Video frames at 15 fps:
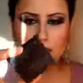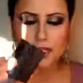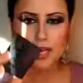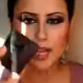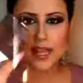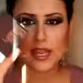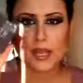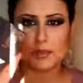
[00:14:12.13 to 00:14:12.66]
and
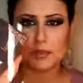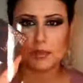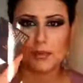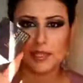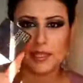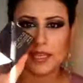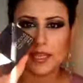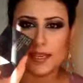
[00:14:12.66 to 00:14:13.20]
I
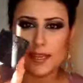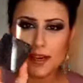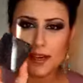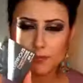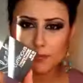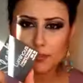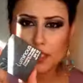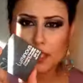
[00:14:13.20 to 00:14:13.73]
absolutely
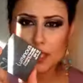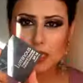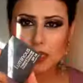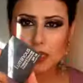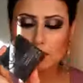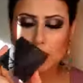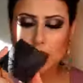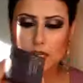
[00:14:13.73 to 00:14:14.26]
love
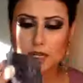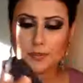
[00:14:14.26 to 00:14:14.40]
this